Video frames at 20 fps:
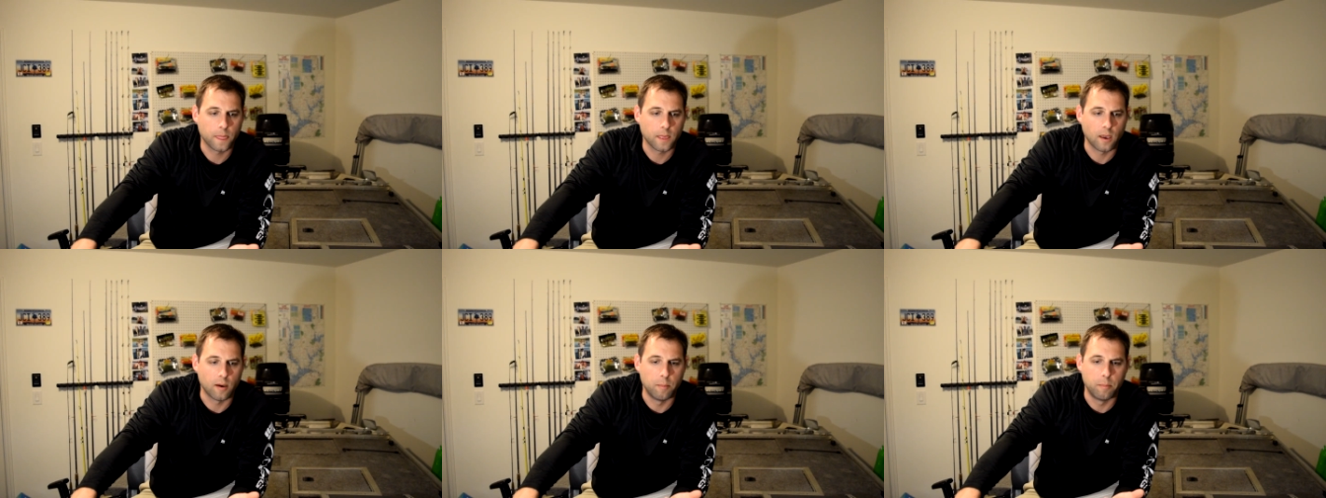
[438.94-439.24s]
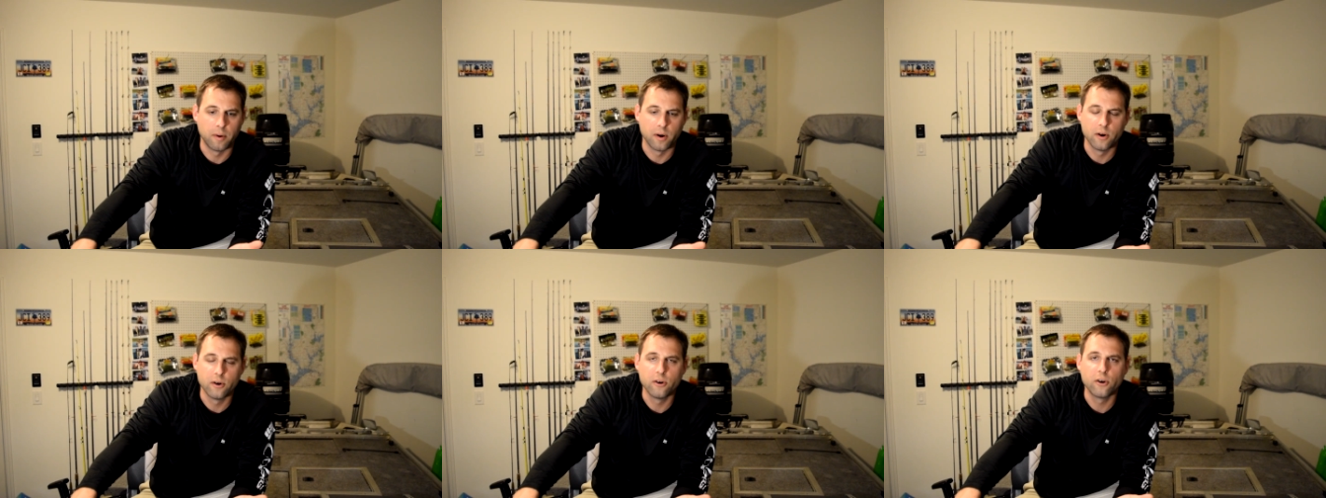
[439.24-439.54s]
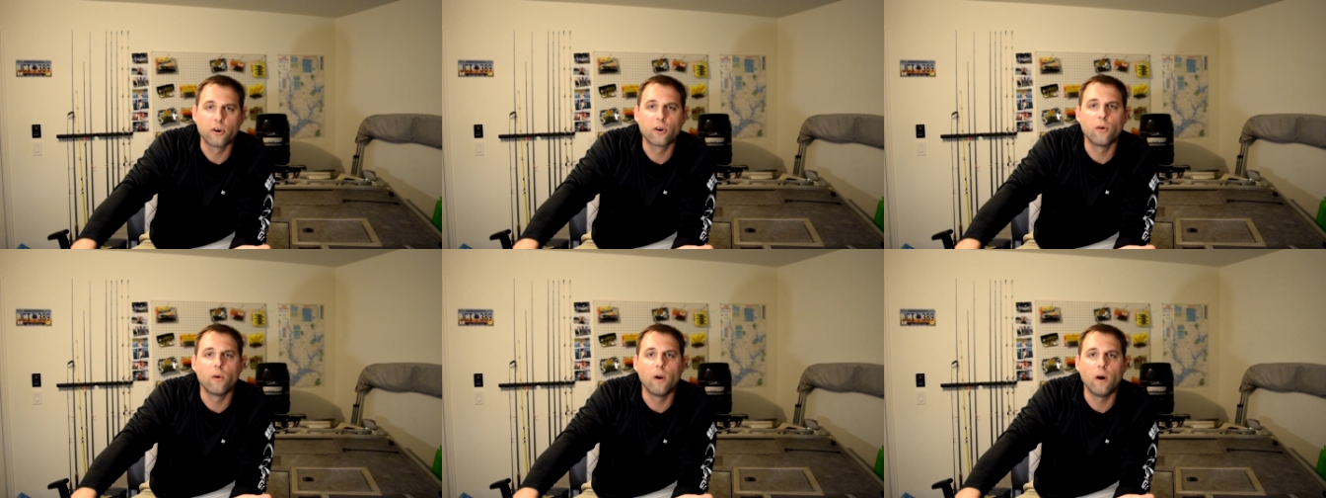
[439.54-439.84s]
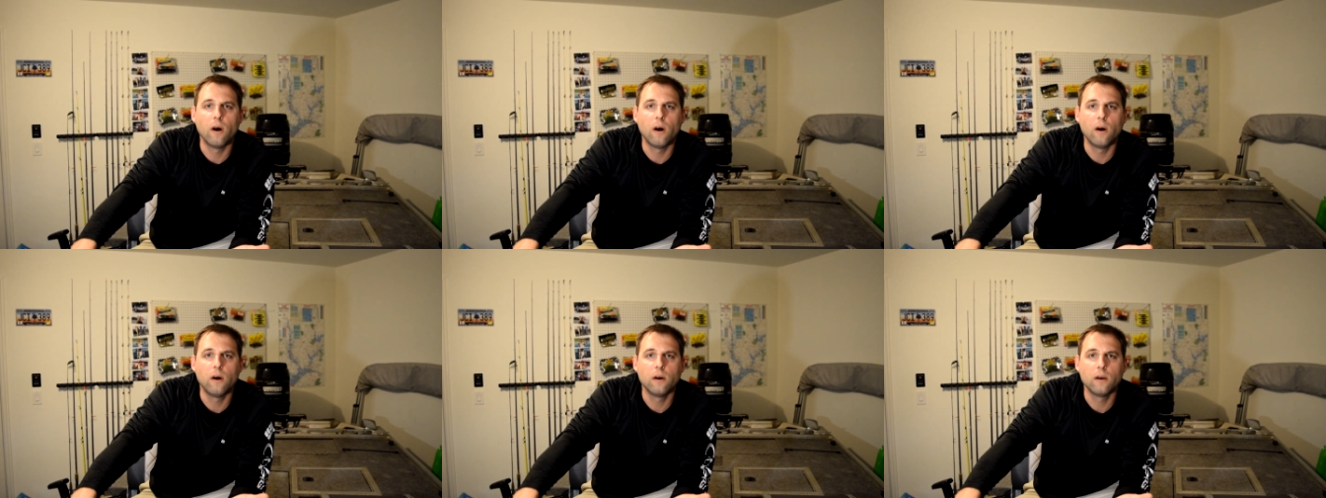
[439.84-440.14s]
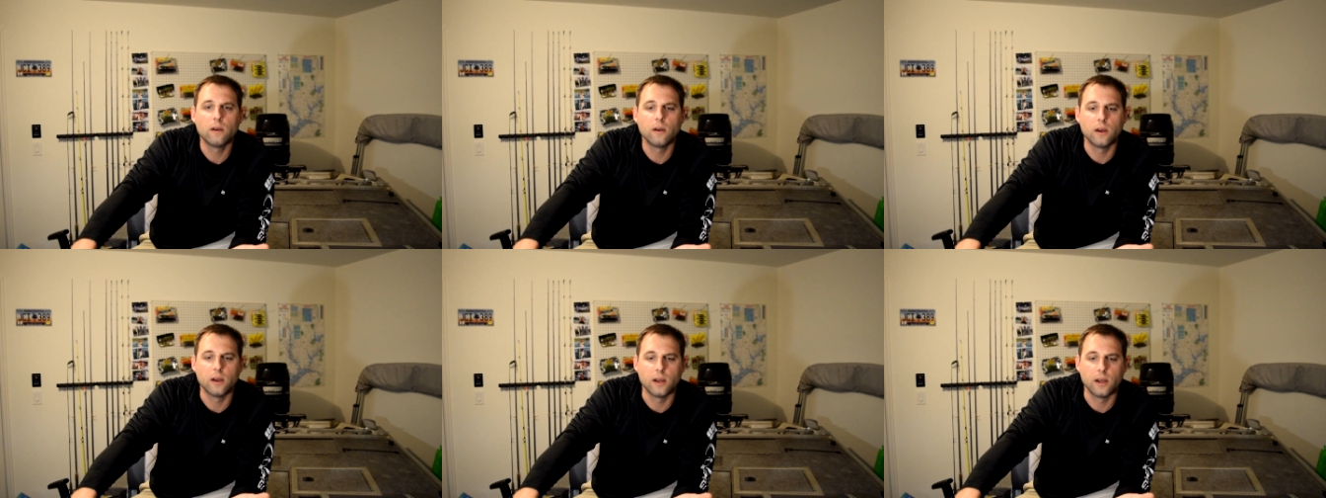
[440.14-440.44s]
a burner
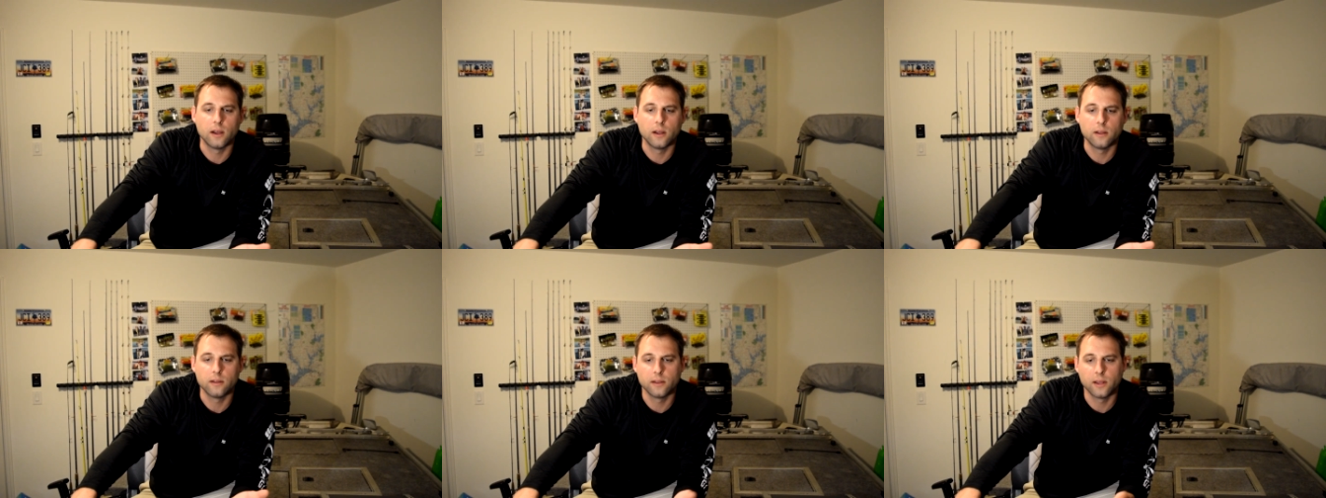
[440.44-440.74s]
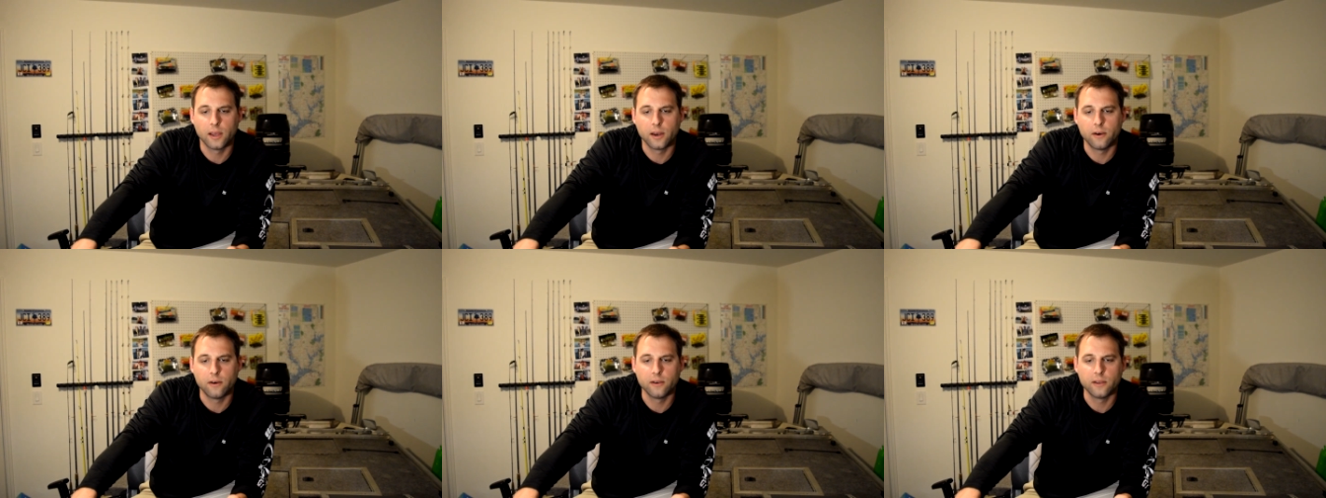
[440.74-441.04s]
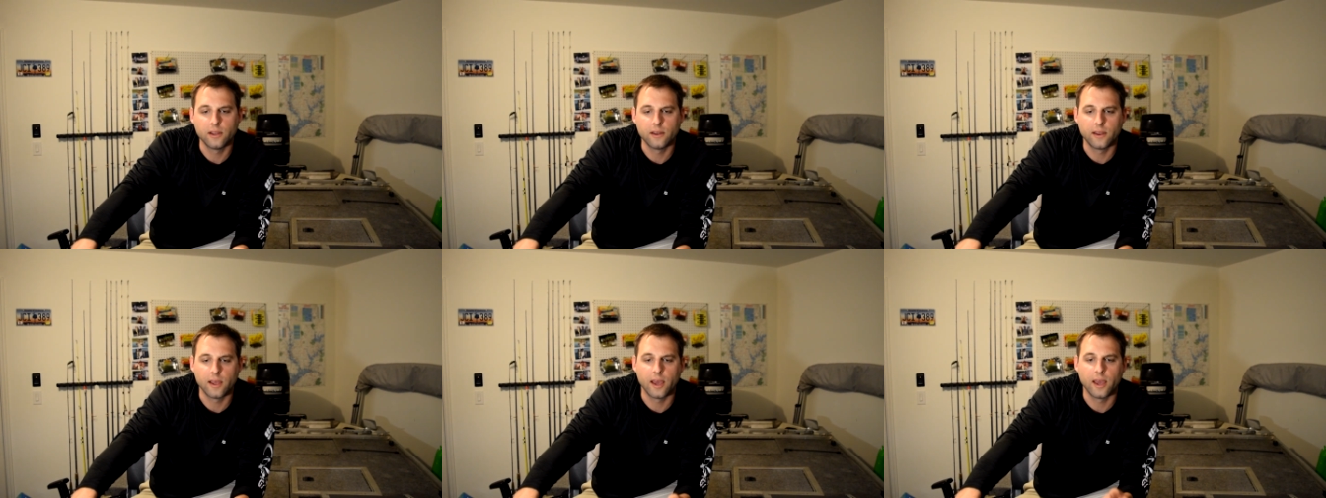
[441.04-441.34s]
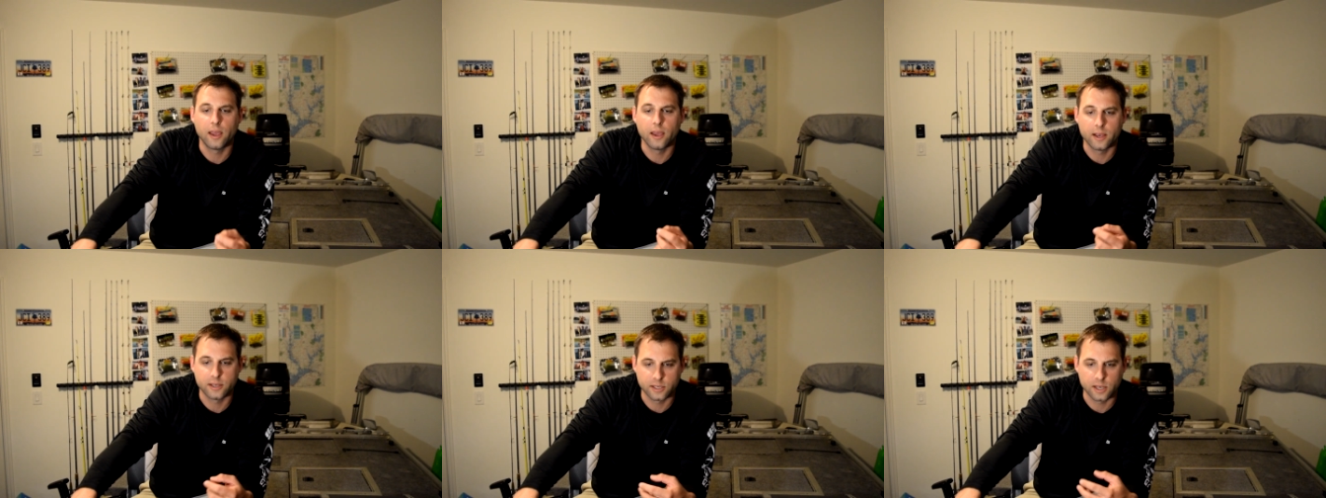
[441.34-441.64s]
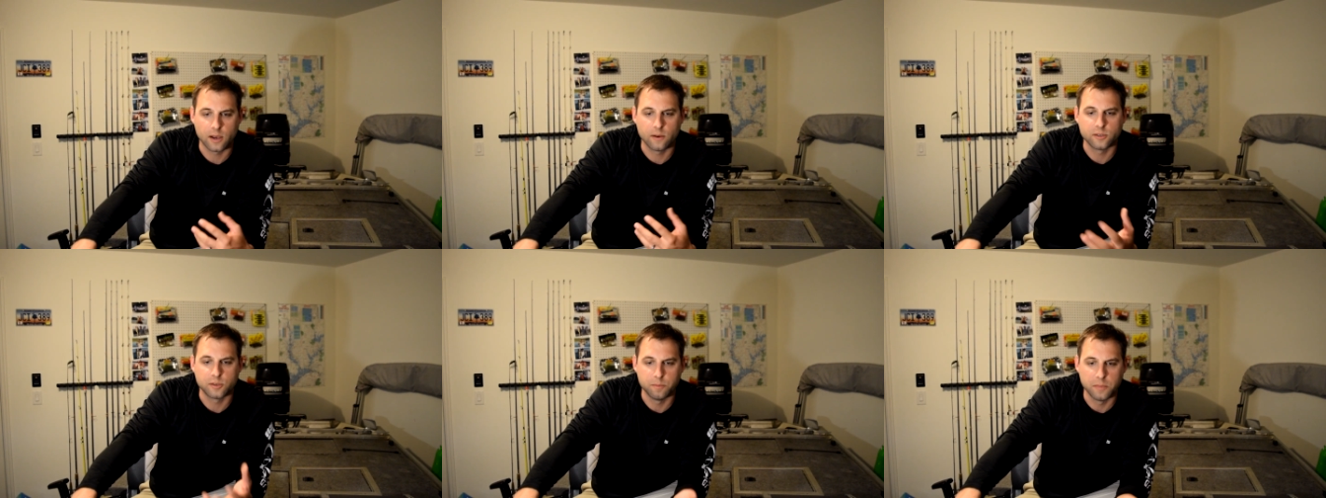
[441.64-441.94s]
crawl later in the day as
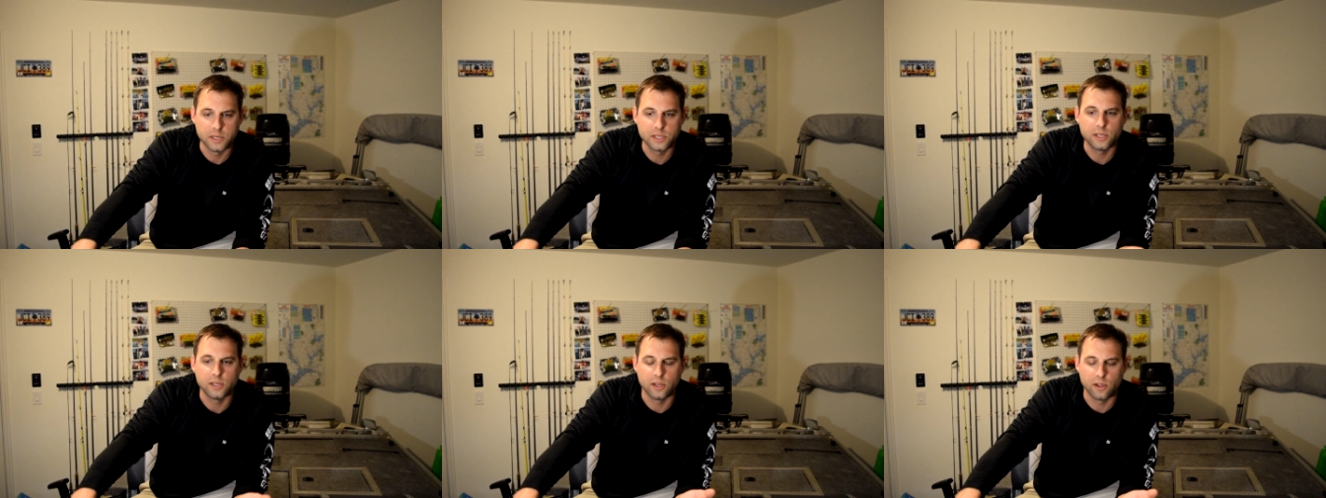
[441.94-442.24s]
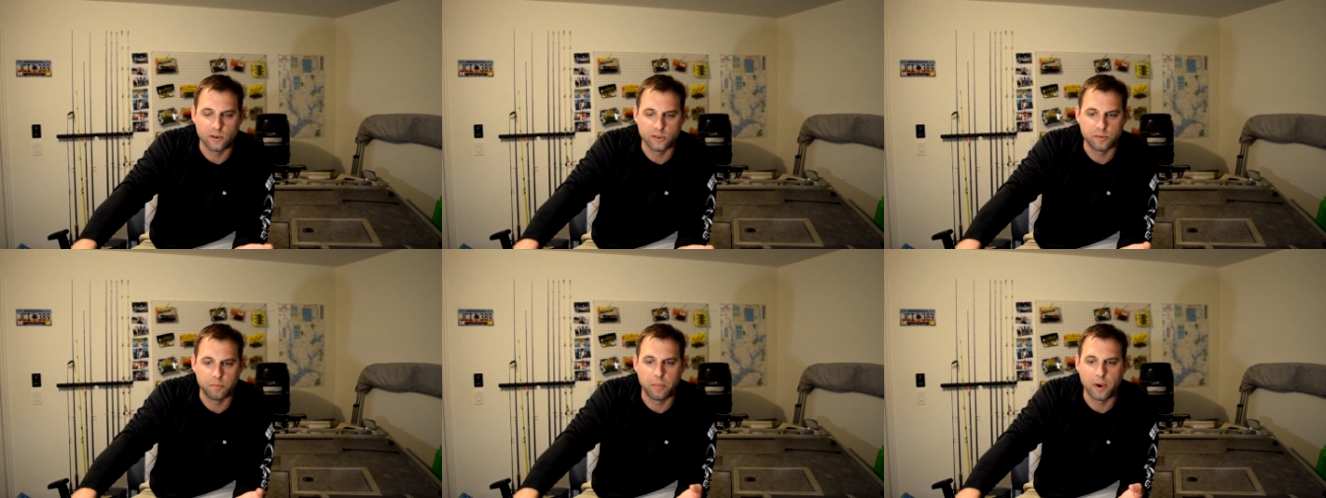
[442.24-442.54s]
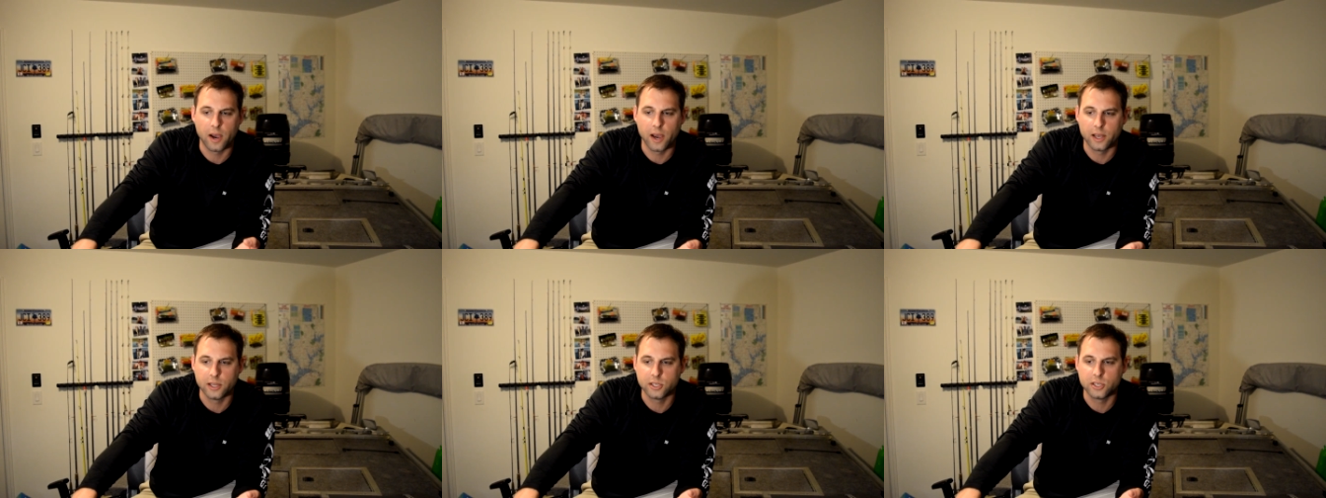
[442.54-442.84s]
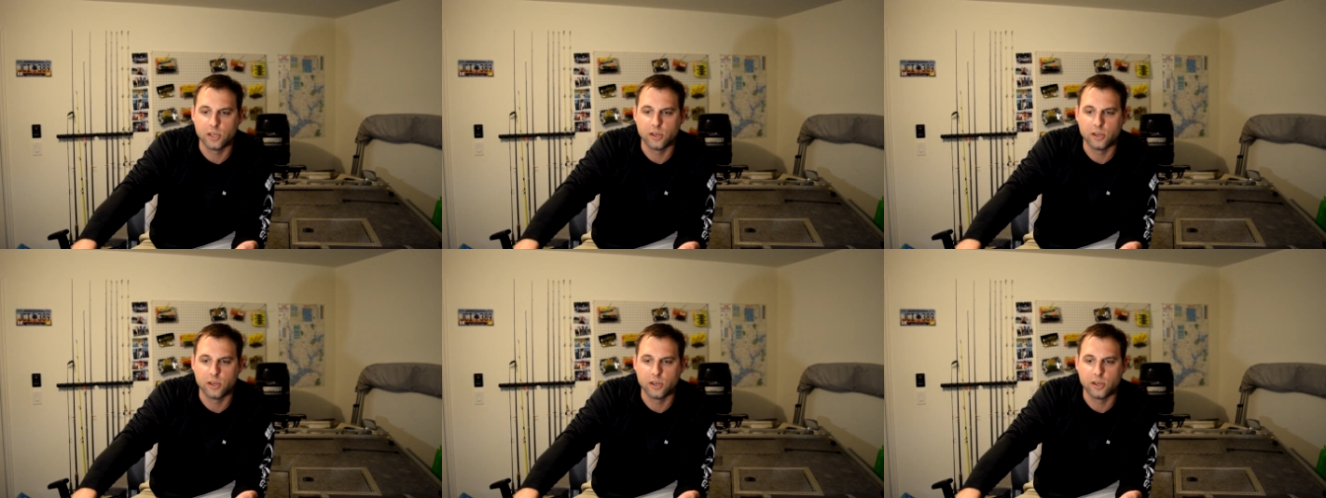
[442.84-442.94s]
I was missing those bites.